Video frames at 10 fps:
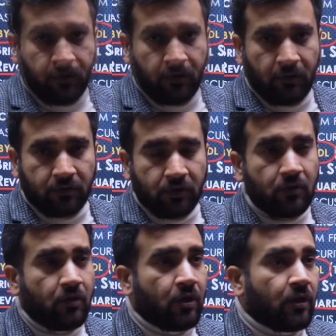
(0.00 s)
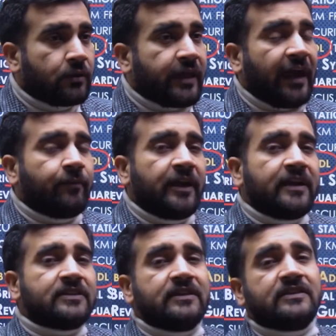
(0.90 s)
So, that
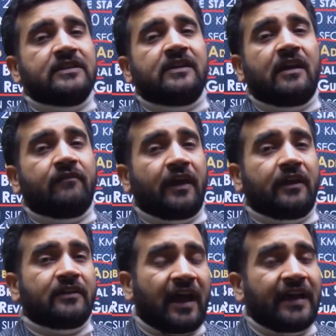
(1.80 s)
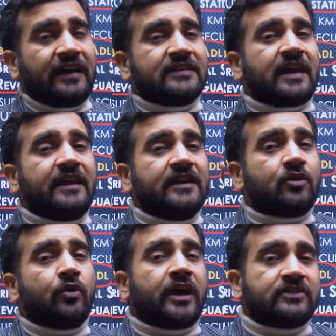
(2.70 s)
place in Syria where the ISIS
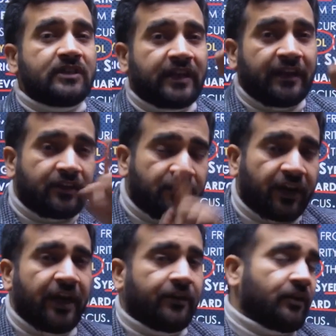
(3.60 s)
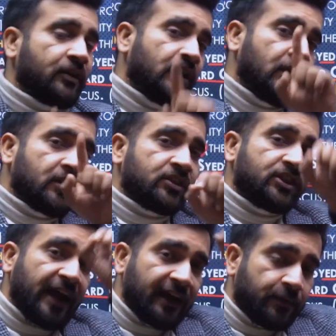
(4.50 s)
Khorasan get trained,
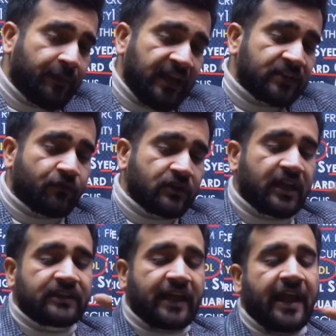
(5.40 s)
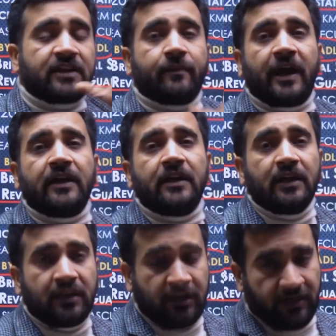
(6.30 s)
that place was attacked by
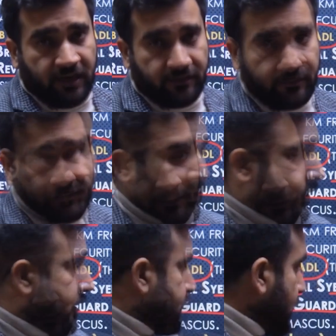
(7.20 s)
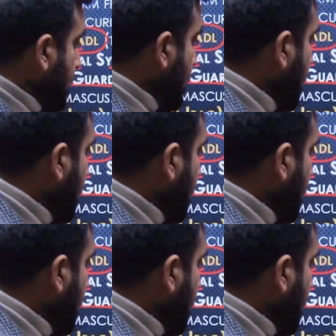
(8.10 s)
Iran. So,